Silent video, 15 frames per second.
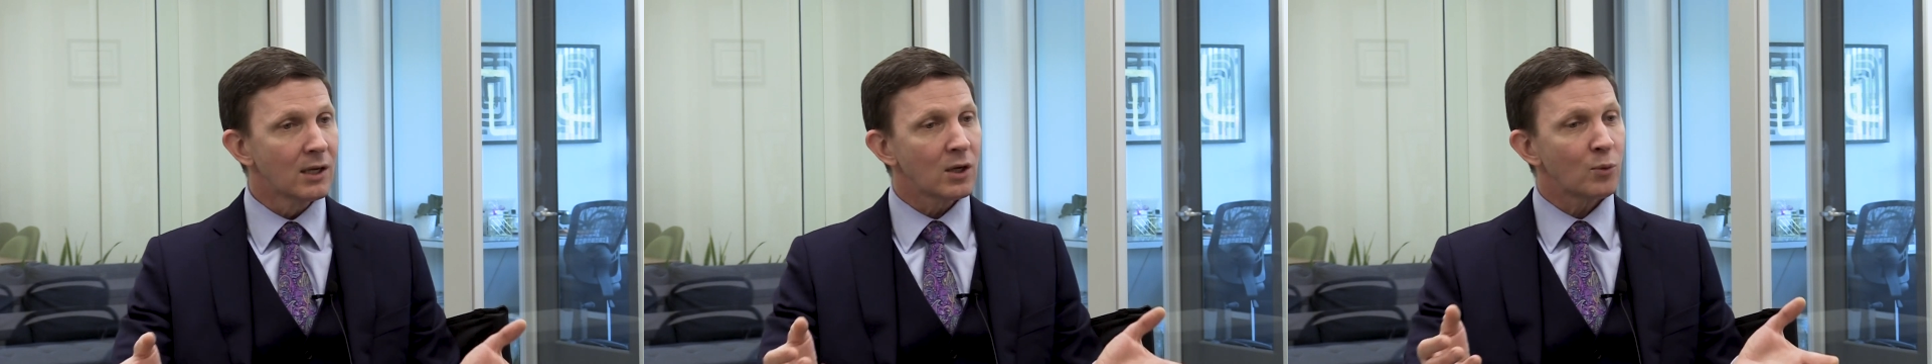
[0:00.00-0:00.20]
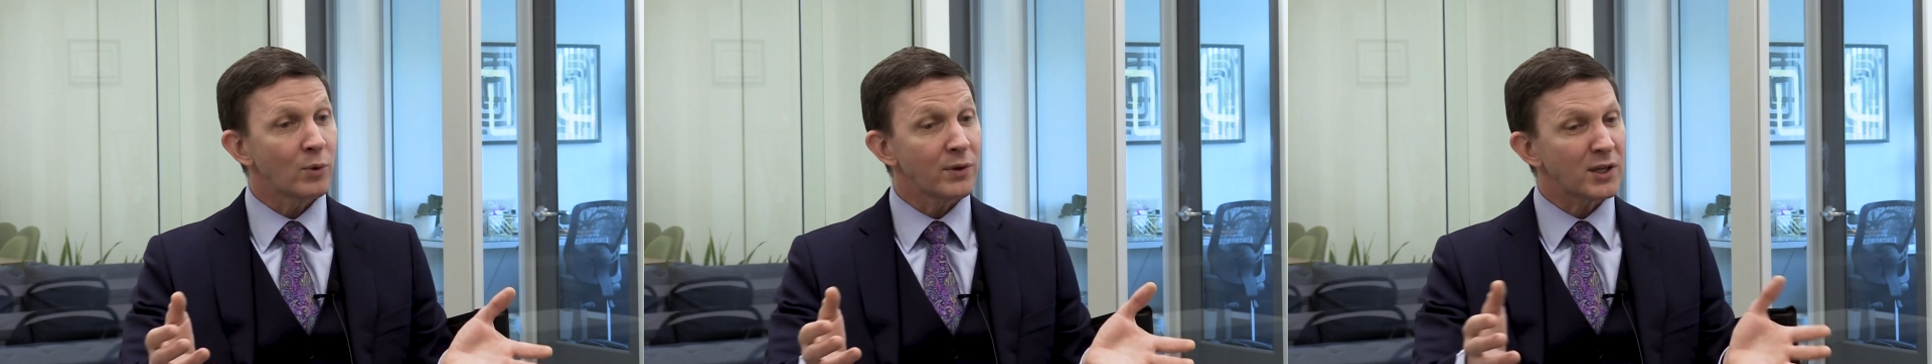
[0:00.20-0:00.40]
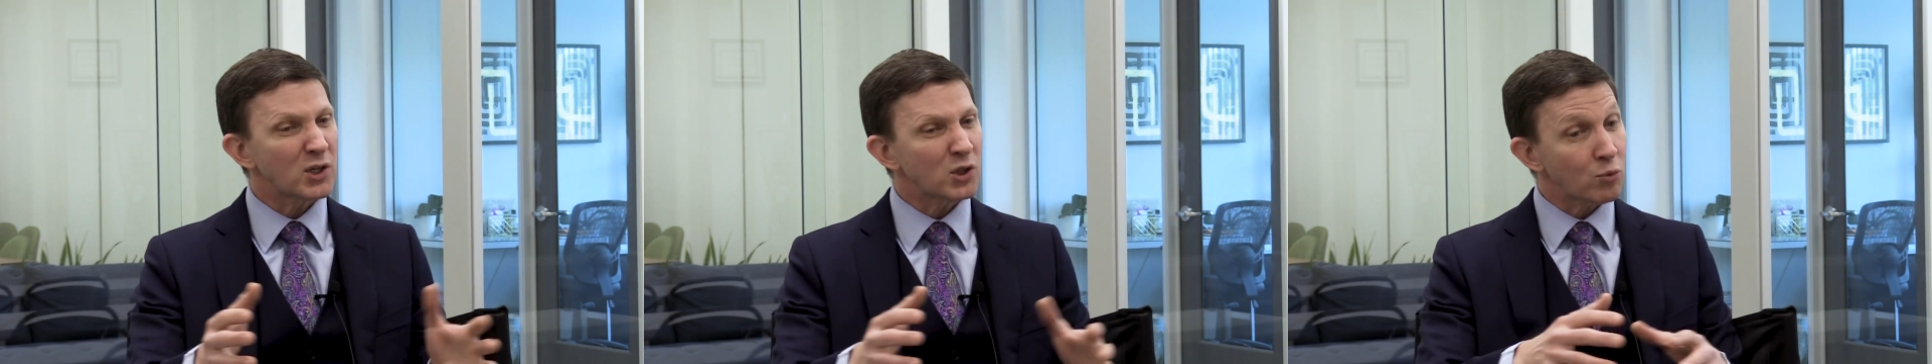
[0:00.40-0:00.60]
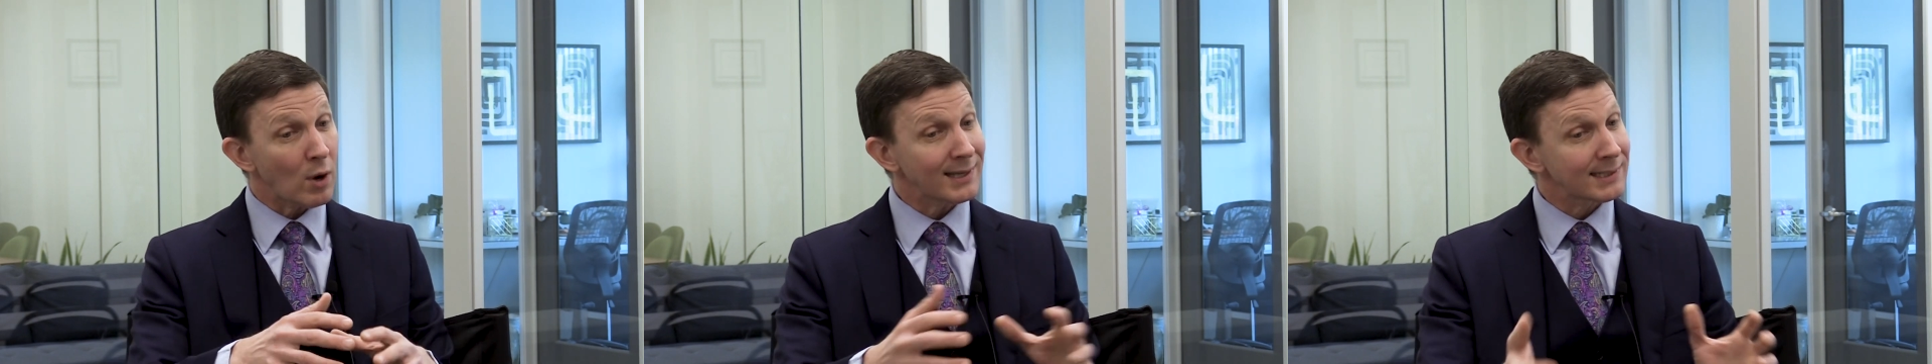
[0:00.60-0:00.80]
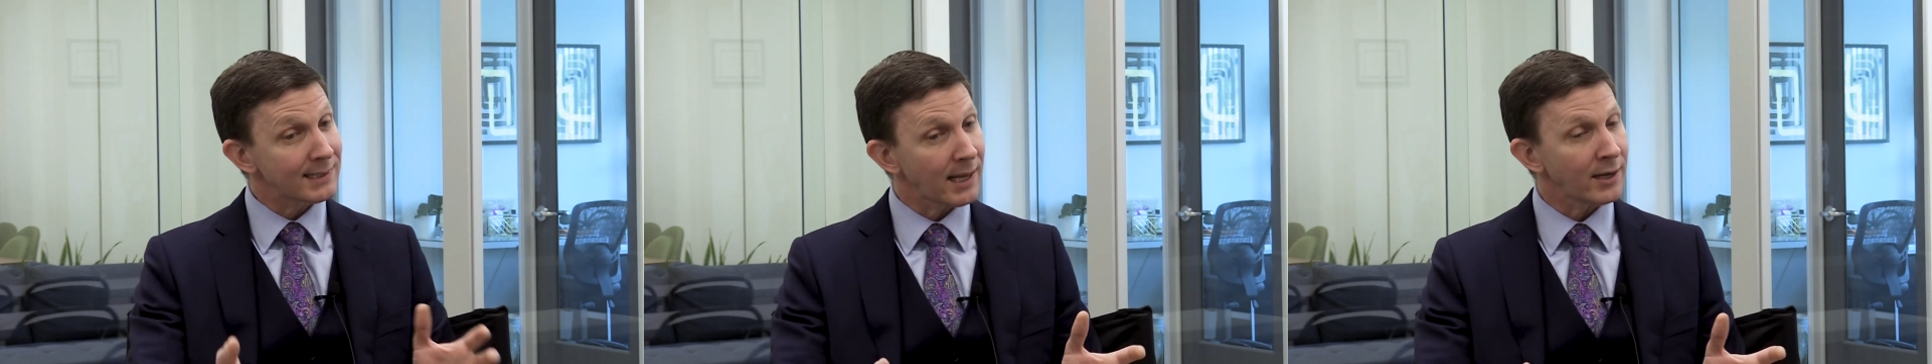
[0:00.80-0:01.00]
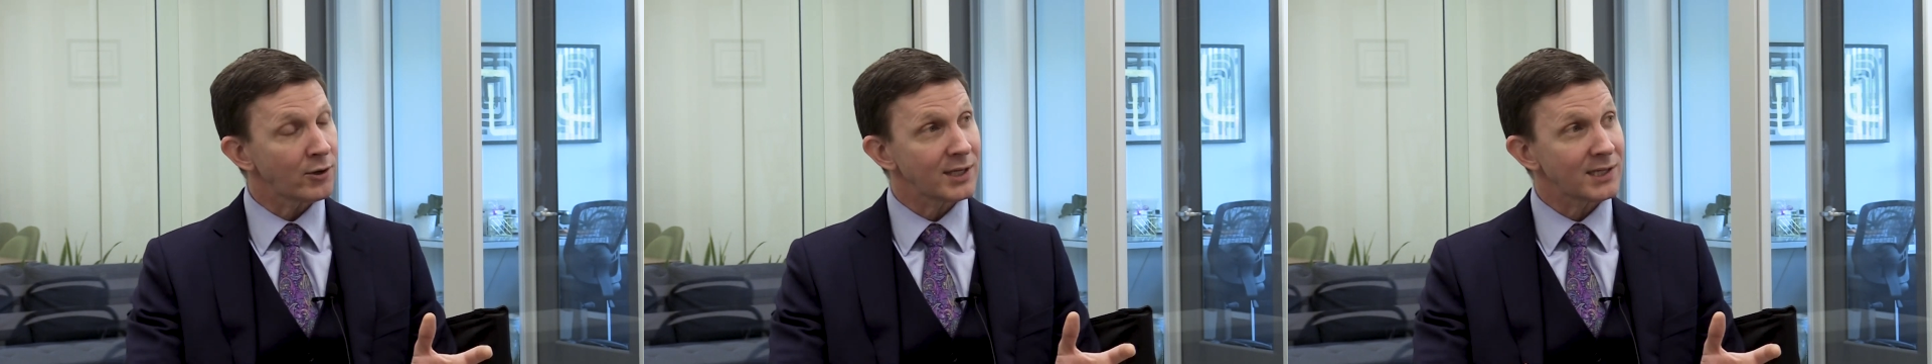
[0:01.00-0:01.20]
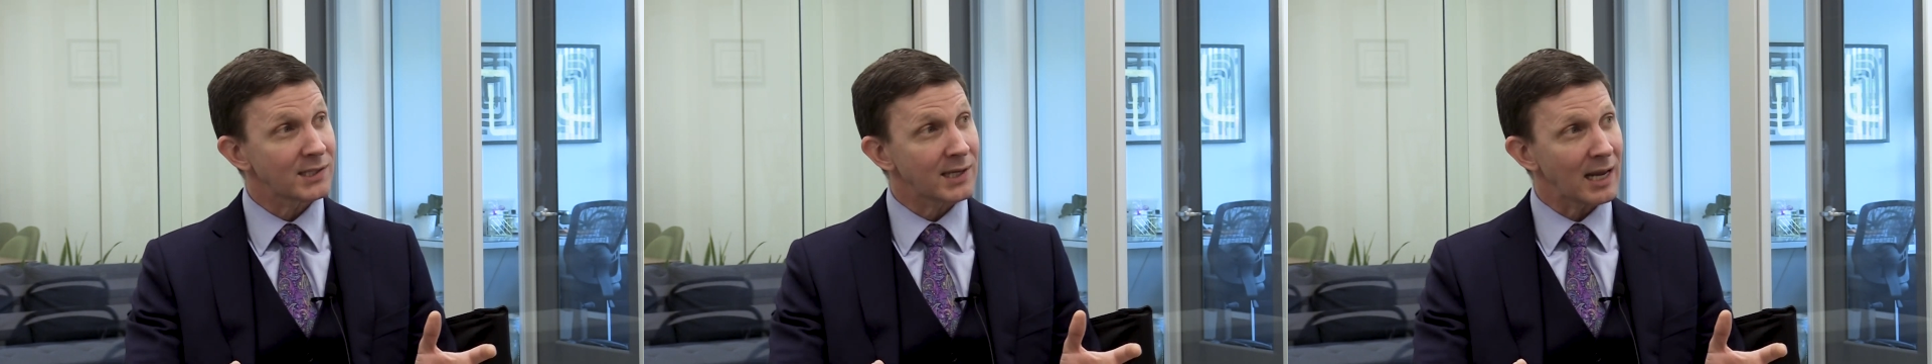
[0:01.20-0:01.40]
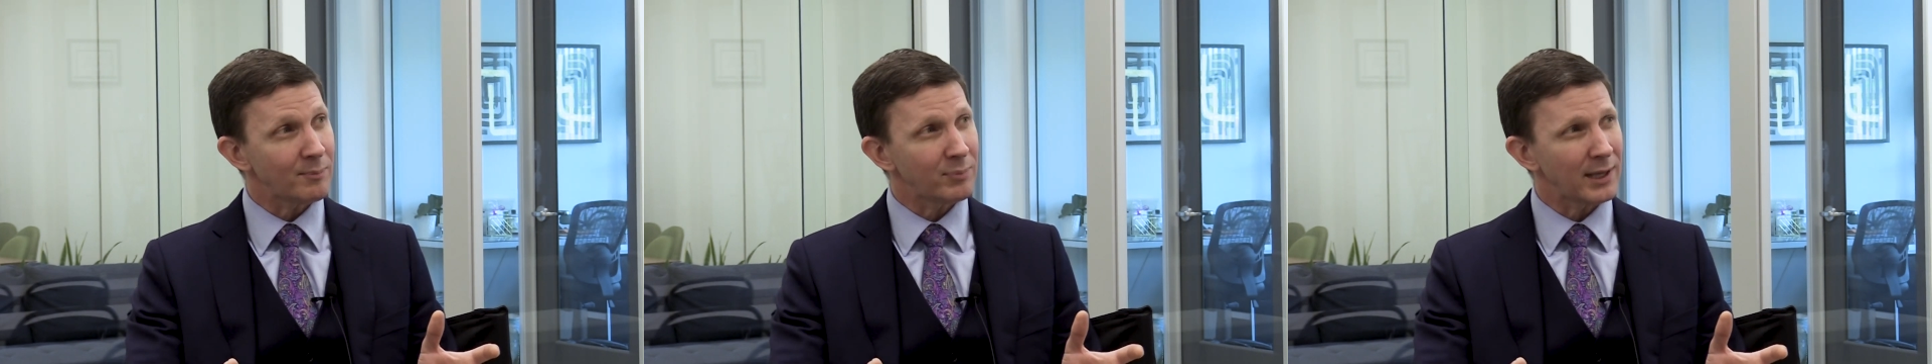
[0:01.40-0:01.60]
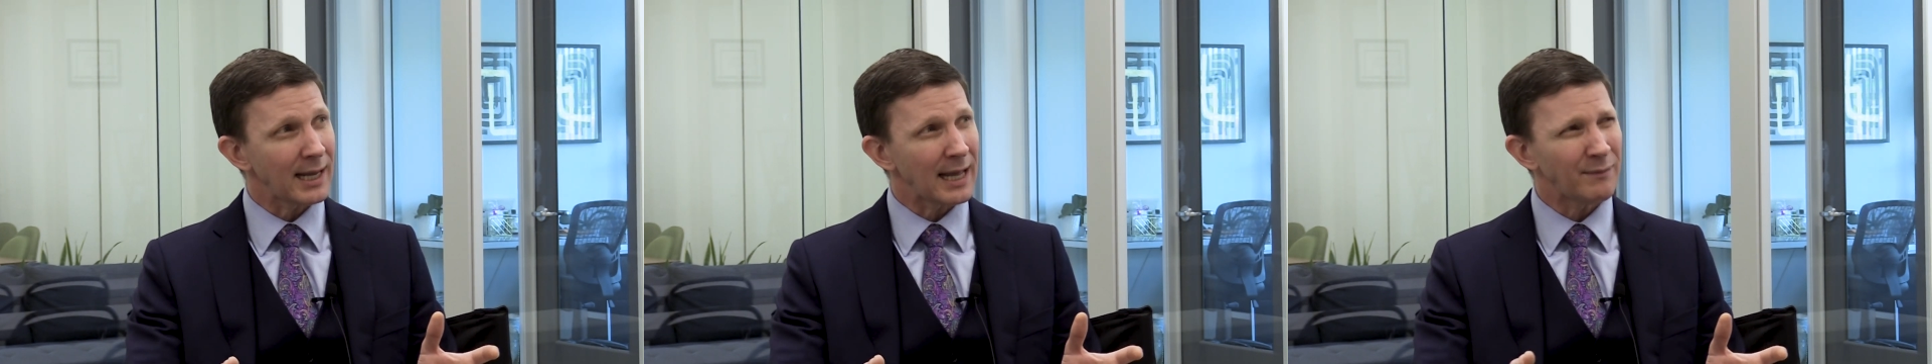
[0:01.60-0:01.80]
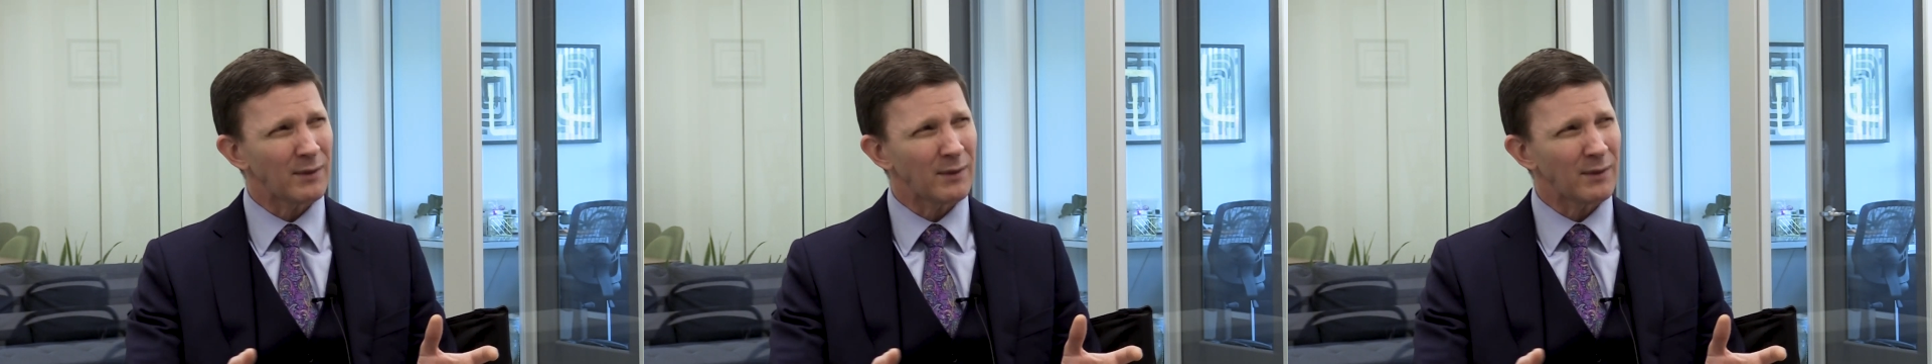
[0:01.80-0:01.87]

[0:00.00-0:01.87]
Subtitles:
with a trust-centered estate plan